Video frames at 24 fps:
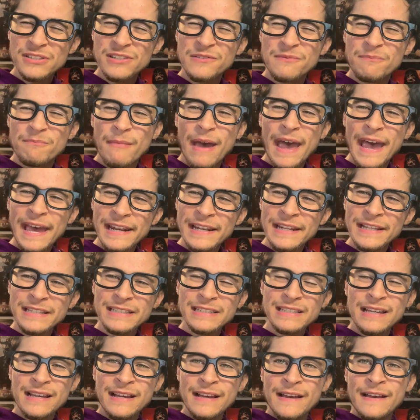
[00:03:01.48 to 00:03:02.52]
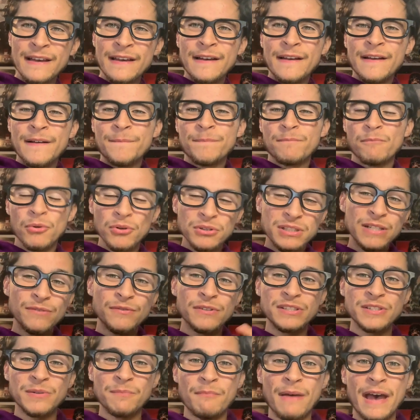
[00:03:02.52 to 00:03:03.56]
of Madness?
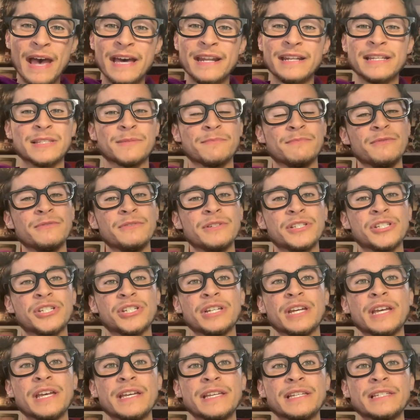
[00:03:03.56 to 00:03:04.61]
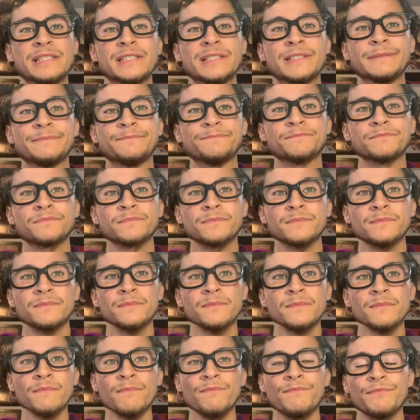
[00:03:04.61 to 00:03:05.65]
Multiverse of Madness, which is
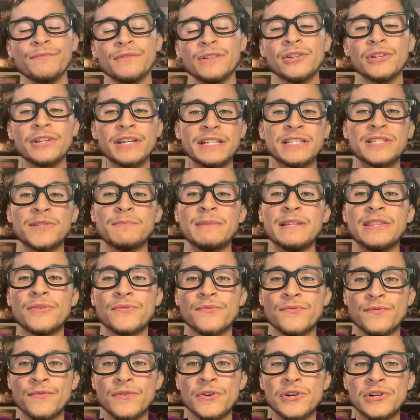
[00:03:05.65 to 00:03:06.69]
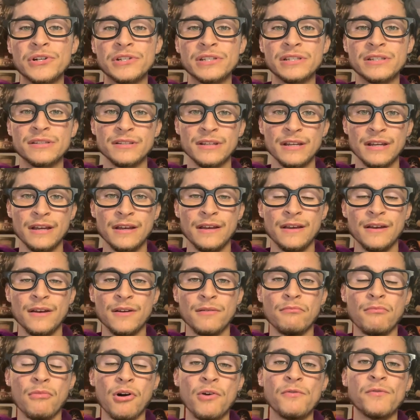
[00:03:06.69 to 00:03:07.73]
looking to be the first
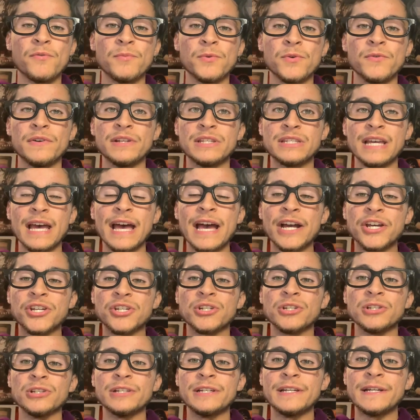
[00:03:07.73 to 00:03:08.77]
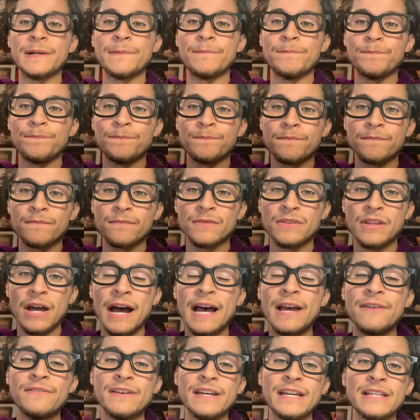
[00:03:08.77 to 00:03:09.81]
Marvel movie to actually
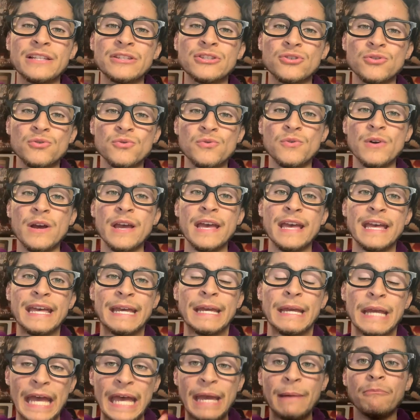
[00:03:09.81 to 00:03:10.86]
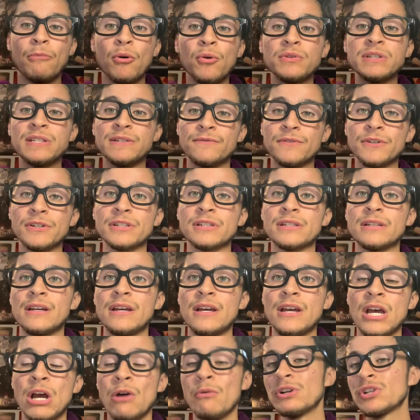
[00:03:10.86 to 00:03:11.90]
dive into a multiverse,
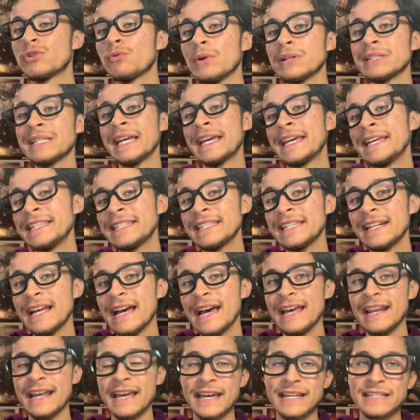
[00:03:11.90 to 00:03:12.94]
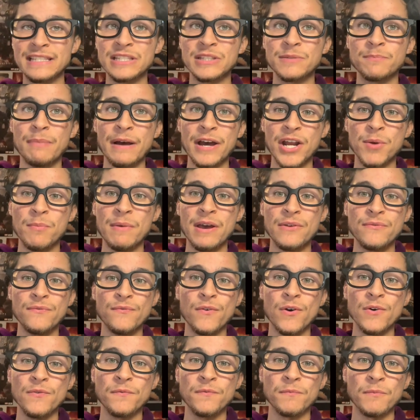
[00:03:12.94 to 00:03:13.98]
which was hinted at Spider-Man
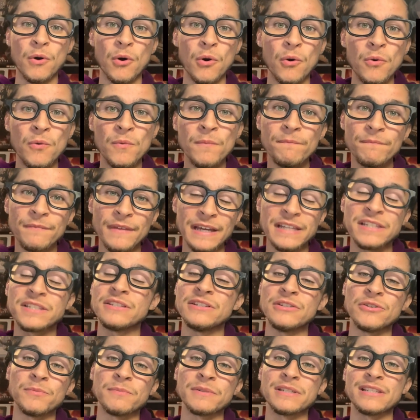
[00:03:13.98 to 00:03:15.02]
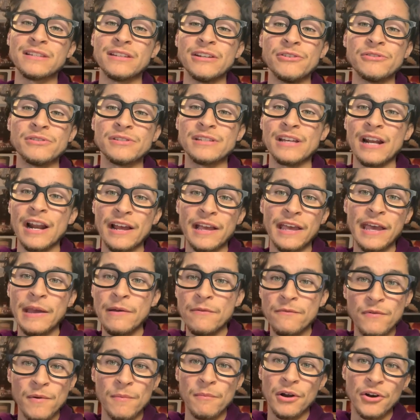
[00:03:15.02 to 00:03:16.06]
Far From Home, as, Mysterio said, I came
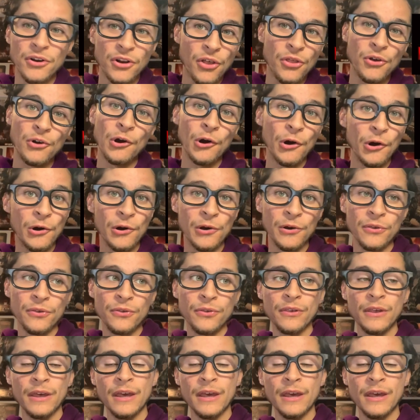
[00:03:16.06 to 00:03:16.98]
from another Earth,